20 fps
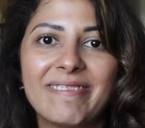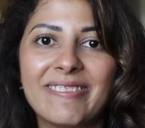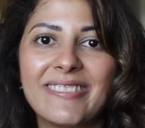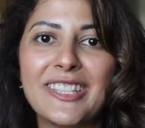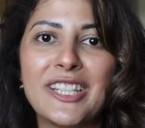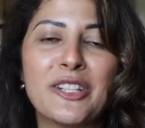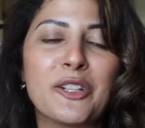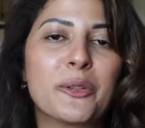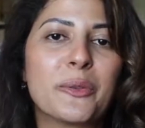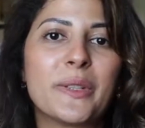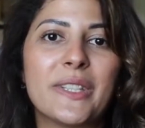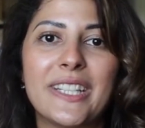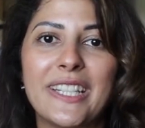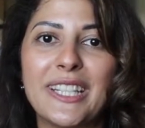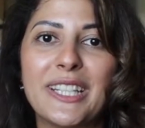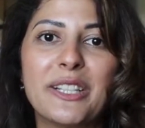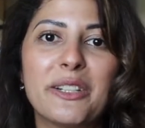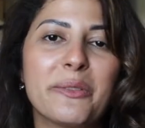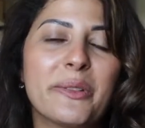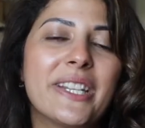you know,
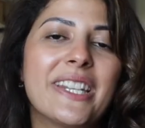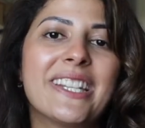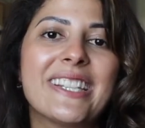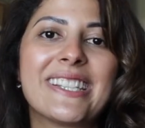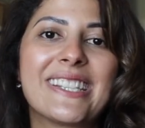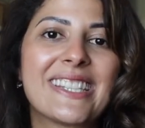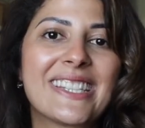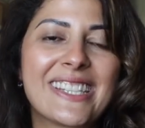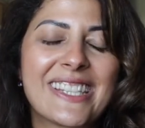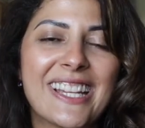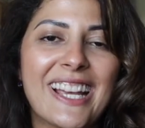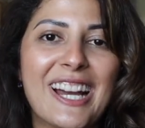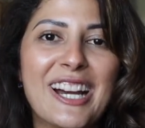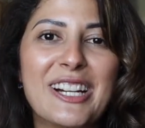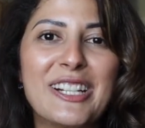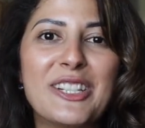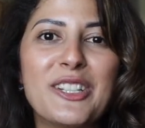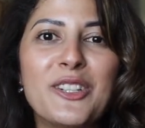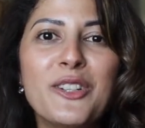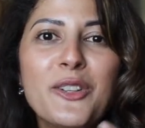deal with this
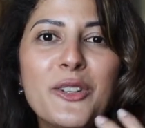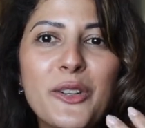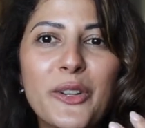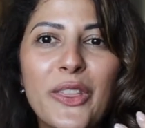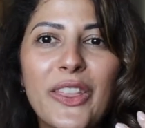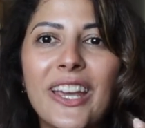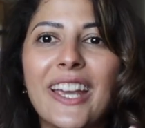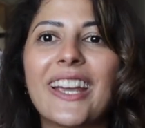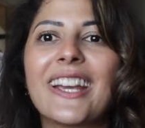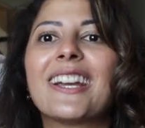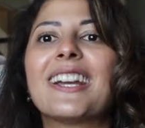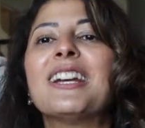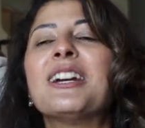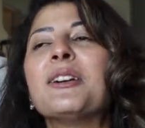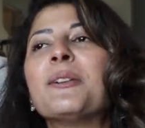uh, new thing.